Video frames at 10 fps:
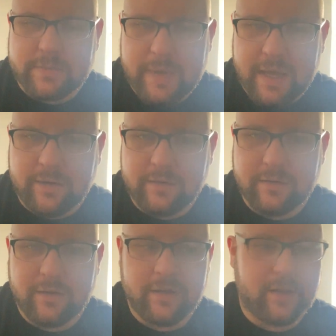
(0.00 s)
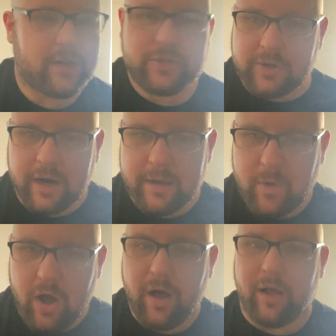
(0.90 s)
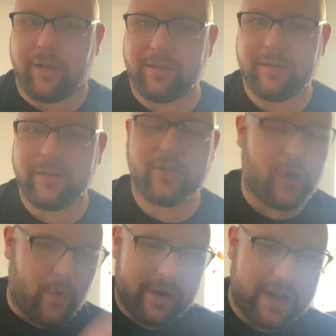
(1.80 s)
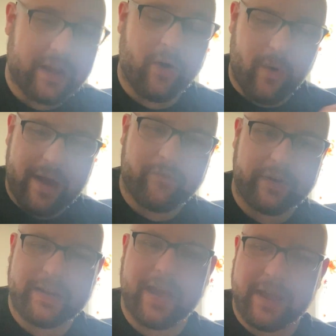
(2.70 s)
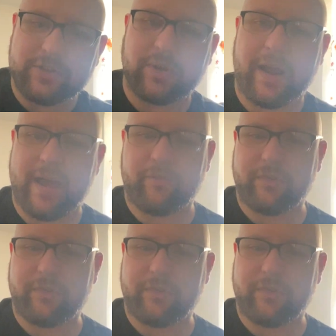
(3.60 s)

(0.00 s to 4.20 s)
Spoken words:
man. Try them all. Go every day and try every